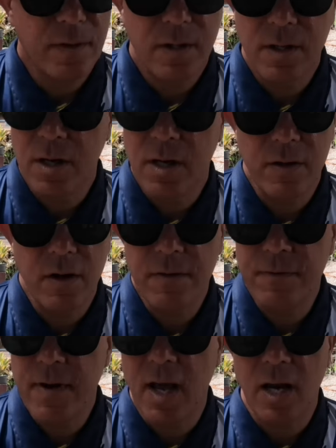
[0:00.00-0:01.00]
they're
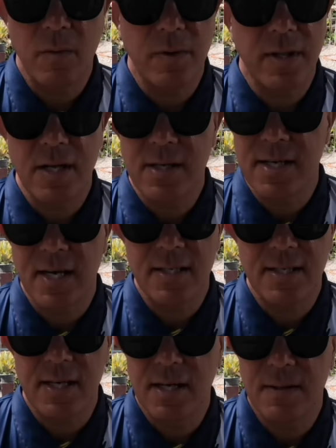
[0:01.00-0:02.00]
they're failing within
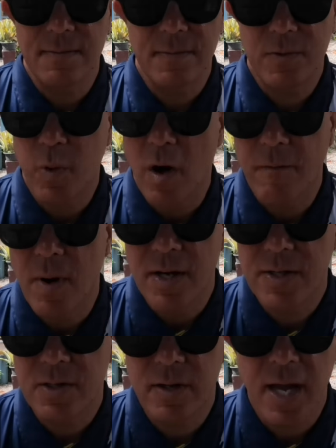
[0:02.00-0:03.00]
six to 12
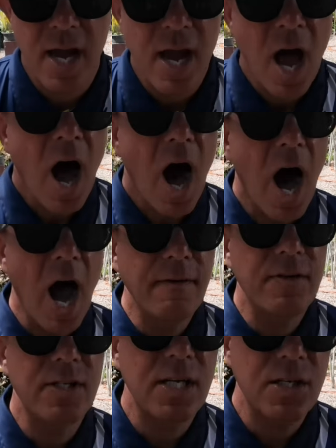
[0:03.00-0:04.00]
months. Okay,
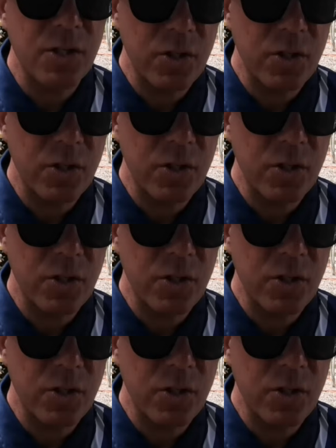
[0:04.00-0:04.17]
I've seen